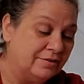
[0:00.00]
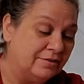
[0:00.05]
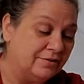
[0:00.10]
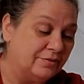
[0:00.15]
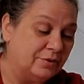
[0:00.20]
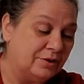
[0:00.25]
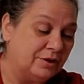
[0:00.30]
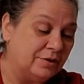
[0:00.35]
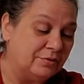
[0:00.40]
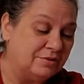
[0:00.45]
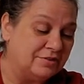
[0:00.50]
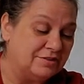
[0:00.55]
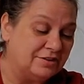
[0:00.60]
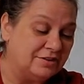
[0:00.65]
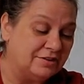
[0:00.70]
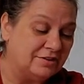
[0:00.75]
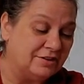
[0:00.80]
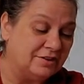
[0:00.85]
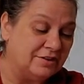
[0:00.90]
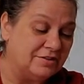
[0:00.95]
when I was
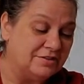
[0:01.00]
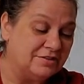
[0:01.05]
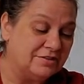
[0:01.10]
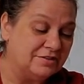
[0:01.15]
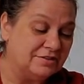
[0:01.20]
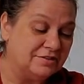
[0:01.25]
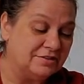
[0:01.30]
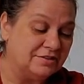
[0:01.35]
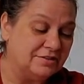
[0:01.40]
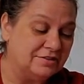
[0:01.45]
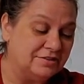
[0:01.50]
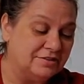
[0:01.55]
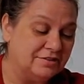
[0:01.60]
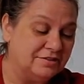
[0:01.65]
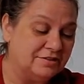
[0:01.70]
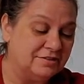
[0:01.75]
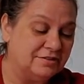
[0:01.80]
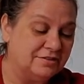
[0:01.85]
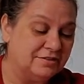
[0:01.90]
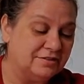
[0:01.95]
little, I used to
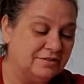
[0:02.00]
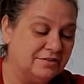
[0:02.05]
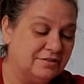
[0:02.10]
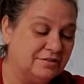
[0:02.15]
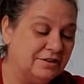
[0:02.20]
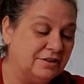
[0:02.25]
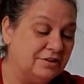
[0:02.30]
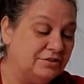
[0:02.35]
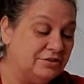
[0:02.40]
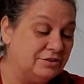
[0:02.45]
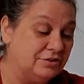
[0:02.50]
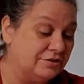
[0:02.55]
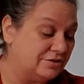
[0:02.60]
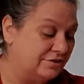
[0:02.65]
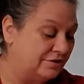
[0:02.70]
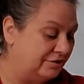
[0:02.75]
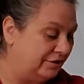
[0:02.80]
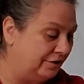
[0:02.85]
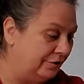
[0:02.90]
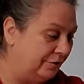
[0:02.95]
eat just the
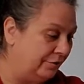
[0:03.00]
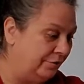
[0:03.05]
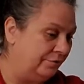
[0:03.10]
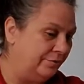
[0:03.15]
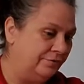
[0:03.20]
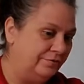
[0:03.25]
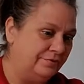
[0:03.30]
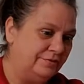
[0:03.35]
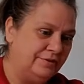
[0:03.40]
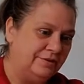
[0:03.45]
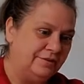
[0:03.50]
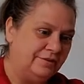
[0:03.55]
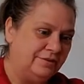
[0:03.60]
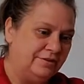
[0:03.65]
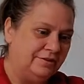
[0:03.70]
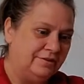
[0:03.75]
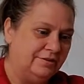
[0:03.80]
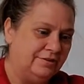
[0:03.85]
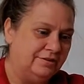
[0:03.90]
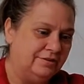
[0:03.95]
dough
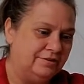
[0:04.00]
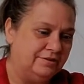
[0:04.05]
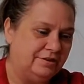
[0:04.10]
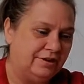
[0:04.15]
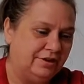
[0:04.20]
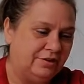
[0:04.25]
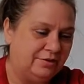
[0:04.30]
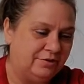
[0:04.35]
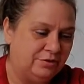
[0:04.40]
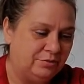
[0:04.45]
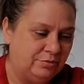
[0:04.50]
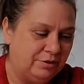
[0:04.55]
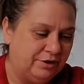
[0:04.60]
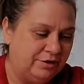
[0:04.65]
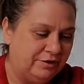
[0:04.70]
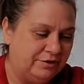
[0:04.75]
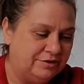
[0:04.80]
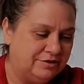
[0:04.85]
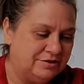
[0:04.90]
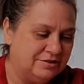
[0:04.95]
and take all the
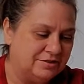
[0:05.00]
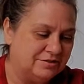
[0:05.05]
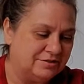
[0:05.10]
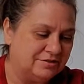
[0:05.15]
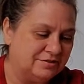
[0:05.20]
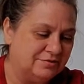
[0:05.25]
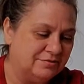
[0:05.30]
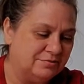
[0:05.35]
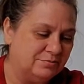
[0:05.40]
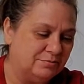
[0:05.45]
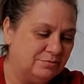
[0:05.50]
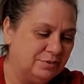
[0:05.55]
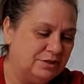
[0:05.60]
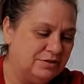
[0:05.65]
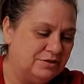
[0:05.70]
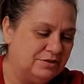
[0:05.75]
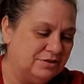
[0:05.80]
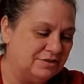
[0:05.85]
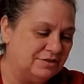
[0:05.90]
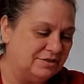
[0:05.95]
berries and
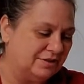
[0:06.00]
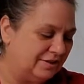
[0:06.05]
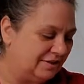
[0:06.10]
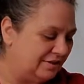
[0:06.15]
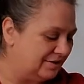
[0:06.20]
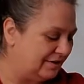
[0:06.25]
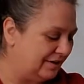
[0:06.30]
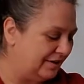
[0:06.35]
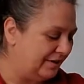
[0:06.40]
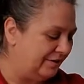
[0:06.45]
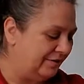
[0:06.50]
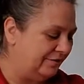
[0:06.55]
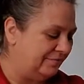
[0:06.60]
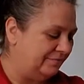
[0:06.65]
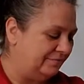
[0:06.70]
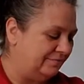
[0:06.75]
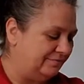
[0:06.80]
peaches and things out.